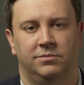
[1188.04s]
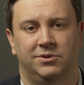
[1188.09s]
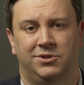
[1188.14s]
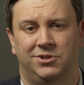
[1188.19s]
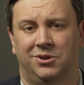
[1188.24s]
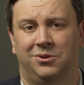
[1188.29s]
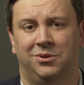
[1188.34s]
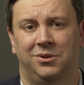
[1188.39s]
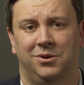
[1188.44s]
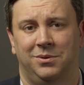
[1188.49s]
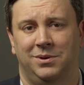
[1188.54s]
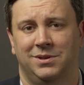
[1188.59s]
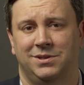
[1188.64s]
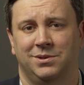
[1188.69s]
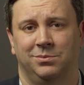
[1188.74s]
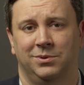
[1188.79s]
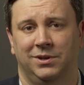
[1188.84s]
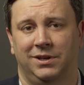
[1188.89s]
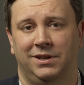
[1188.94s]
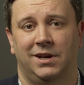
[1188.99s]
solo is
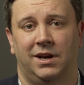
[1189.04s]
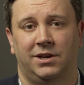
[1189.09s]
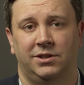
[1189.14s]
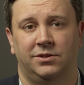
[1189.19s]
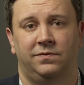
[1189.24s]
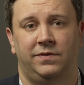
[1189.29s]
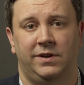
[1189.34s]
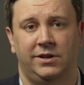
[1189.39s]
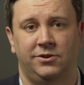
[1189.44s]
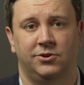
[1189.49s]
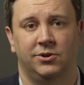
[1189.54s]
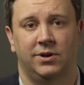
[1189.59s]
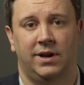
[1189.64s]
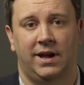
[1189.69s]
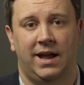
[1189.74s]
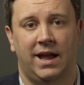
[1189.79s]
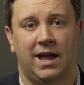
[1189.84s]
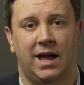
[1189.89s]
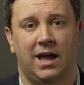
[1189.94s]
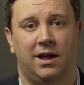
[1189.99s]
a really nice feature
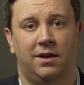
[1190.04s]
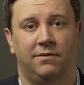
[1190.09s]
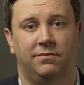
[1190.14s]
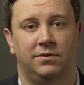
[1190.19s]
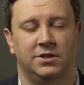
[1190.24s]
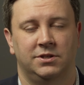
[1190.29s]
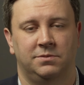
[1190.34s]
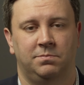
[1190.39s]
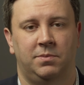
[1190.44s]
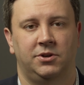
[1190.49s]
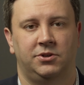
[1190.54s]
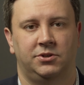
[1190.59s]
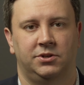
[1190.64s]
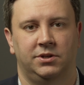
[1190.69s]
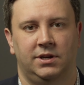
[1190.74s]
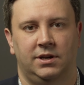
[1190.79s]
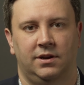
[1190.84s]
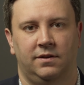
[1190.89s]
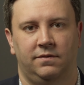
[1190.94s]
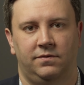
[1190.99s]
to have,
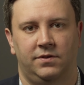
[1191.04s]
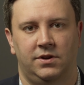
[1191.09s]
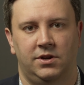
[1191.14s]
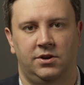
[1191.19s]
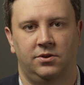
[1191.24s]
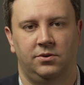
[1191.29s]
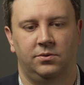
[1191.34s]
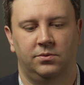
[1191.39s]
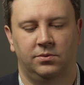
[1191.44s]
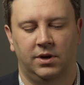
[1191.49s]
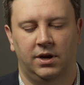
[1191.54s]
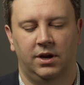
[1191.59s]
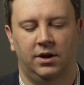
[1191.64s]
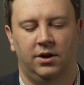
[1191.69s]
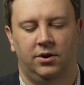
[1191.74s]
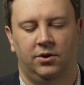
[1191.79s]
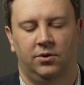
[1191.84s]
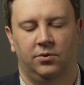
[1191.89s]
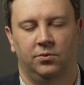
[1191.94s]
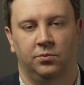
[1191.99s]
especially if you
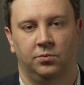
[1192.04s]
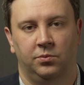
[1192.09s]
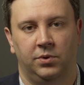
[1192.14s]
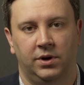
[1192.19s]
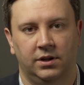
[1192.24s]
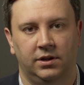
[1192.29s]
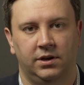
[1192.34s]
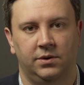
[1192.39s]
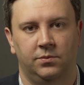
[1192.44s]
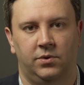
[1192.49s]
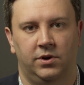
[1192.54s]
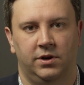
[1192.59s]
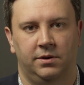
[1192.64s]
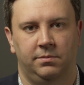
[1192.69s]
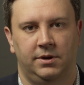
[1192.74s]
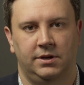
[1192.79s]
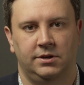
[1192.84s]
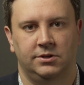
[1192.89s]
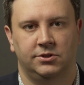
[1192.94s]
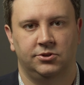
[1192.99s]
really want to
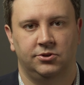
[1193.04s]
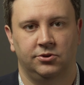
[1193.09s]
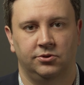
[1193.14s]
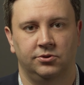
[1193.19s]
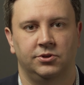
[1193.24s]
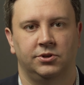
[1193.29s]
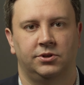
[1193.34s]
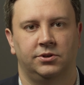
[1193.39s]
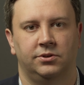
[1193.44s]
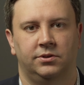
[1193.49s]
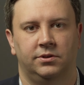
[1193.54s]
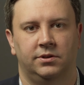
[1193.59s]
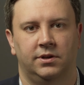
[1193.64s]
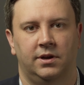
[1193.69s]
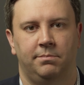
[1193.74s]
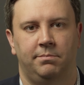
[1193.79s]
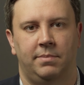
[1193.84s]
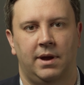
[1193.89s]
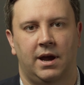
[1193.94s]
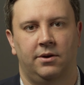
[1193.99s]
be surgical
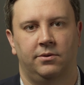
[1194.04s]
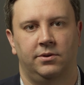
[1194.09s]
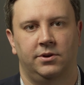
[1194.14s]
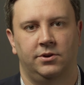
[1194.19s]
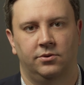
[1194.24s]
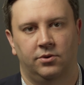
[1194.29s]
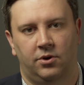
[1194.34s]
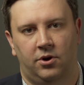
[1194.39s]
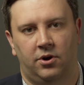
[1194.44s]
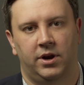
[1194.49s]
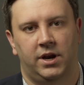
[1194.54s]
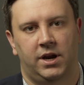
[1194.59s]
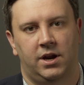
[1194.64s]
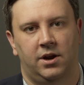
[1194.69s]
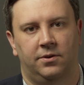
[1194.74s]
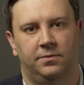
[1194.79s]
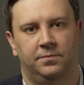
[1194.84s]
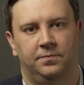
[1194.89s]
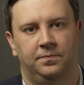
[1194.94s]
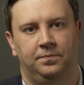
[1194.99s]
about your
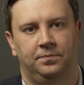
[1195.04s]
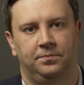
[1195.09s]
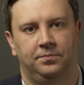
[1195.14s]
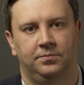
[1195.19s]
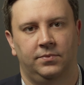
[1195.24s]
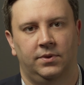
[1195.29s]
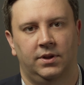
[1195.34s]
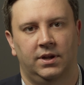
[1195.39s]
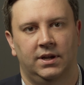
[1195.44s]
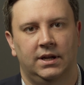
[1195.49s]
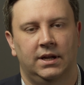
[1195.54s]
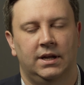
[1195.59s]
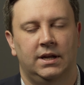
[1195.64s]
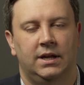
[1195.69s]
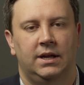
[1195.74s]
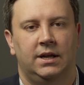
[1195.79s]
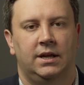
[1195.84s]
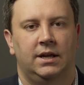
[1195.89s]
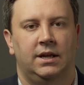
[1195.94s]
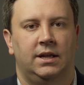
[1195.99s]
audio.
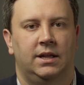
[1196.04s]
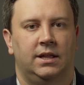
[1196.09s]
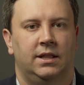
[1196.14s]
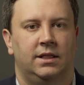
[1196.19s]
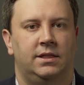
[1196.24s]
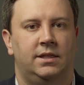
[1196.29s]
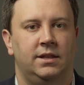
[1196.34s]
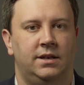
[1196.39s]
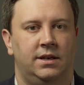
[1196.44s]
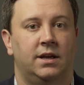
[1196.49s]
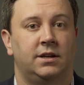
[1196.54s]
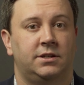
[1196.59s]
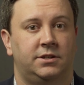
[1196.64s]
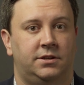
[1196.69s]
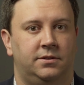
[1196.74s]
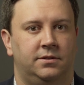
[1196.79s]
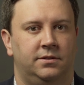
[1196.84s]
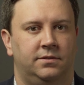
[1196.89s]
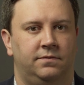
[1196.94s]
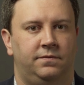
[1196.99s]
The
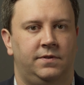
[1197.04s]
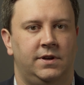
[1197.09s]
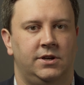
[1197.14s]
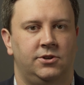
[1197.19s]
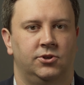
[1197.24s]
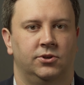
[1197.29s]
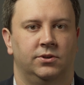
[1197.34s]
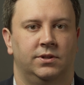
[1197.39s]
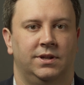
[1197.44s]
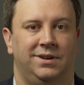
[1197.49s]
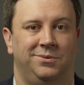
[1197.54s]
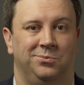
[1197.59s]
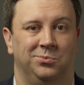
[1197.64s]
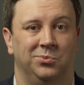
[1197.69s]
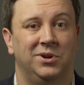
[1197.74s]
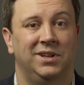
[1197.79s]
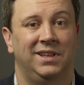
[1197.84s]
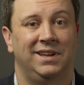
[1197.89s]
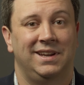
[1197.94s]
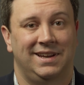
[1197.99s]
next feature that
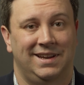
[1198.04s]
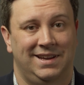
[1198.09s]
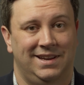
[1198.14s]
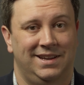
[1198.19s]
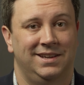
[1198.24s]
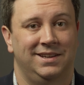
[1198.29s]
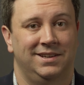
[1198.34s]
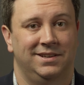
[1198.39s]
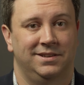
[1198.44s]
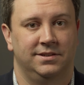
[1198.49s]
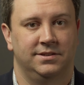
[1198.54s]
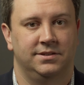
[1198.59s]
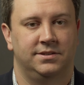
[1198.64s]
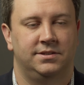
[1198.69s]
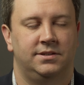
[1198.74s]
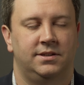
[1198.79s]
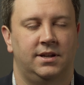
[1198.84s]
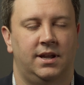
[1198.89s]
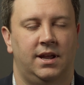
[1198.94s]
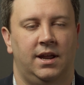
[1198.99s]
really
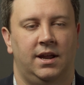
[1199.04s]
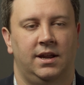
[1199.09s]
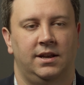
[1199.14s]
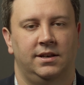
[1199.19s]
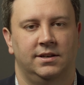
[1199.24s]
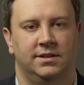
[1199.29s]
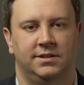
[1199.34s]
is a